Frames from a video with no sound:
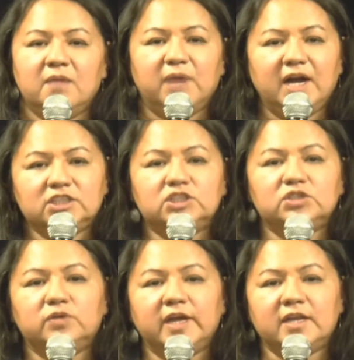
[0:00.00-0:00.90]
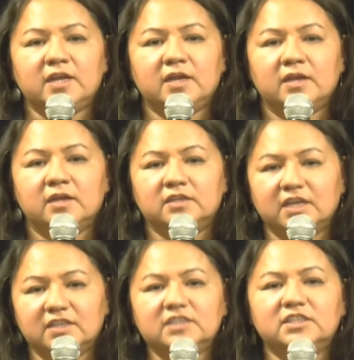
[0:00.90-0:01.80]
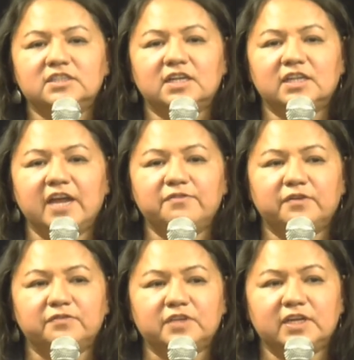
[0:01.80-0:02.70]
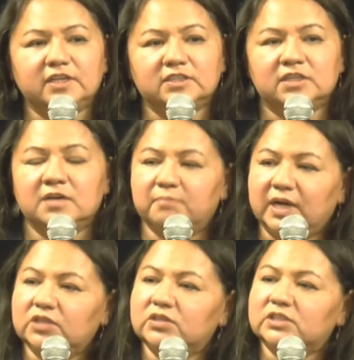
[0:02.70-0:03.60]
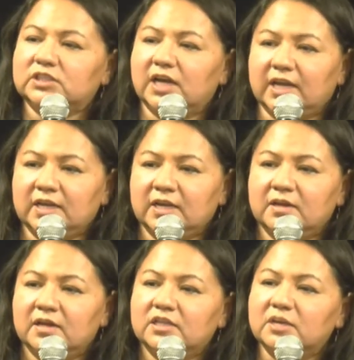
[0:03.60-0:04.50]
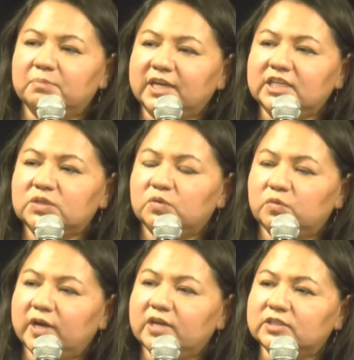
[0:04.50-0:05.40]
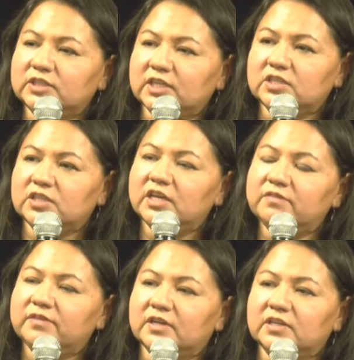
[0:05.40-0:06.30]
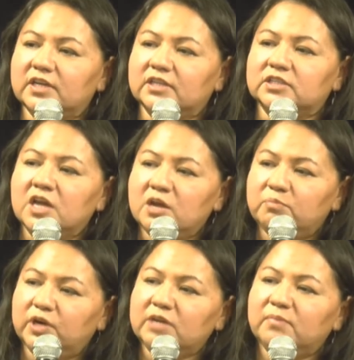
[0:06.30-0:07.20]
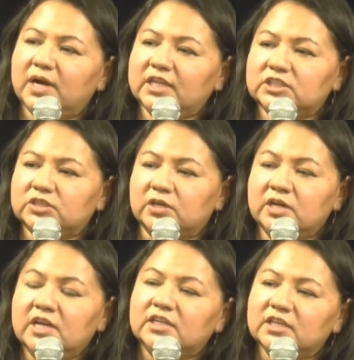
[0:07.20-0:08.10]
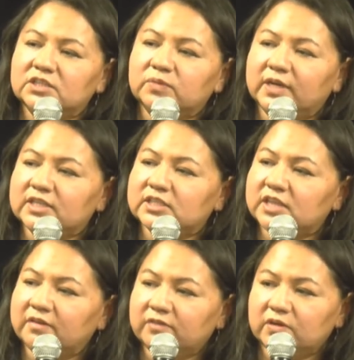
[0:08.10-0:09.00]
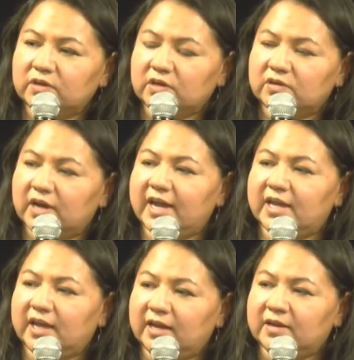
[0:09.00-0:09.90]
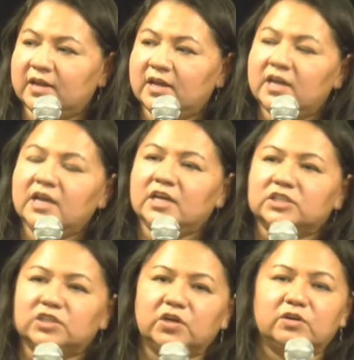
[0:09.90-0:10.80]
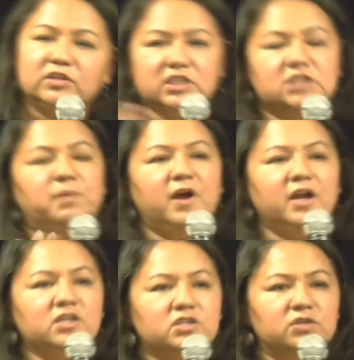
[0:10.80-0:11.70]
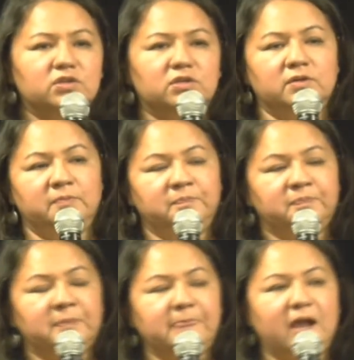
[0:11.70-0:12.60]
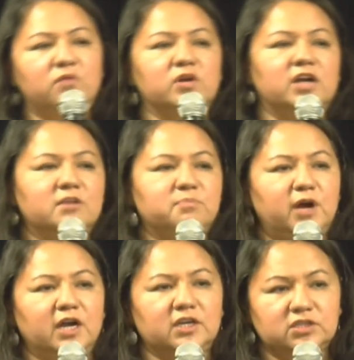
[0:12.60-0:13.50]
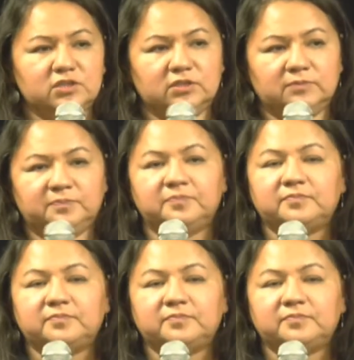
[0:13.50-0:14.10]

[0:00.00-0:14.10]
Matsuin, the, this is the life of tears. Matutsa, the place where you sit to leave your tears. matsu, this one is never going to cry again. So this part two, now we're on part two.